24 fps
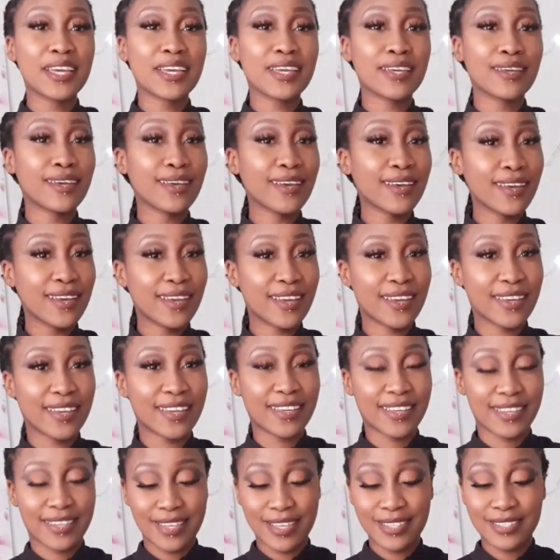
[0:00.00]

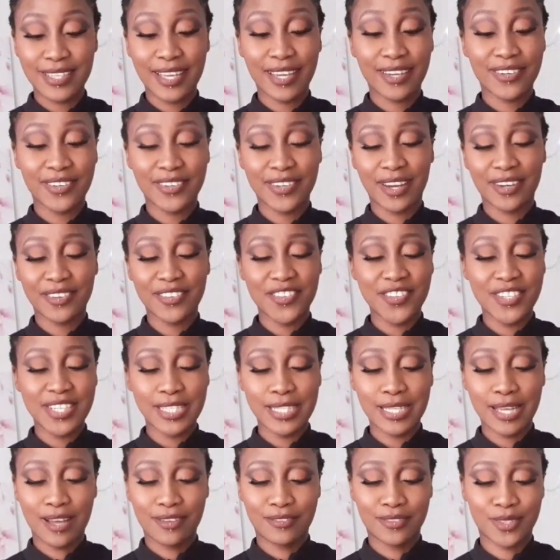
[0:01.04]
Yes, I
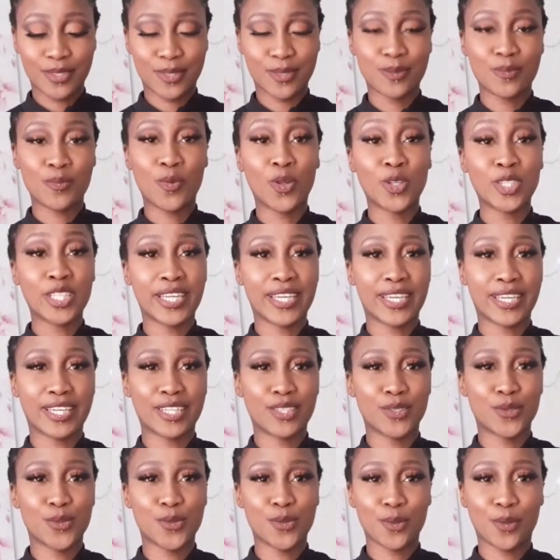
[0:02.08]
really have a small
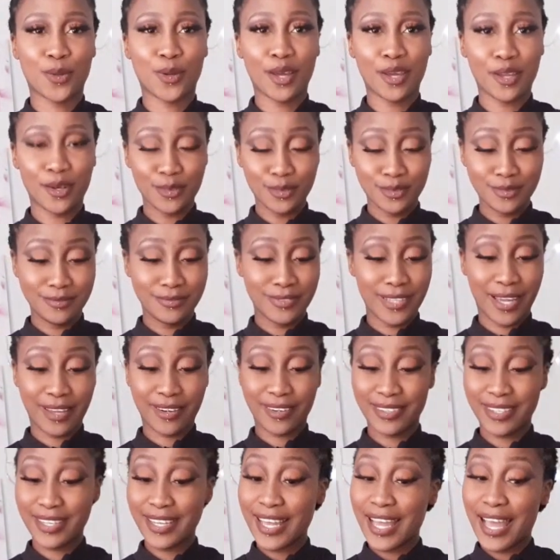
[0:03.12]
head. So, I don't
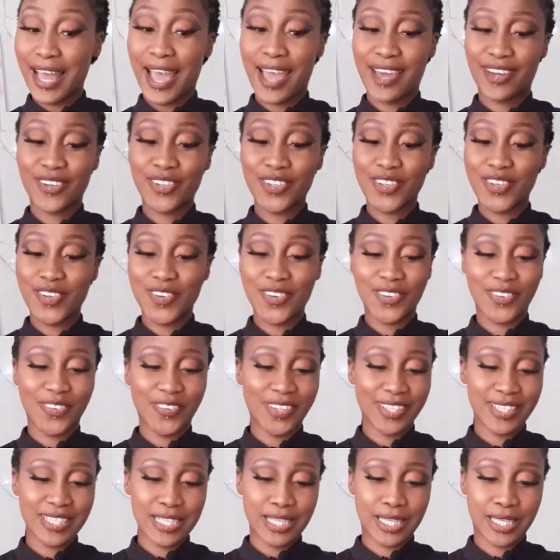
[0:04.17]
know
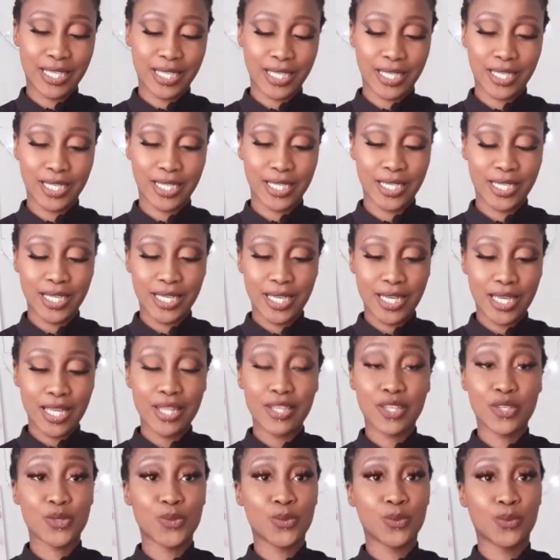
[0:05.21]
whether
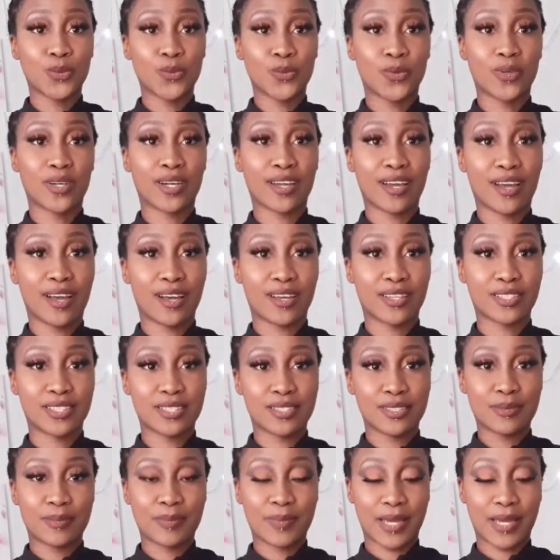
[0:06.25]
this will work out.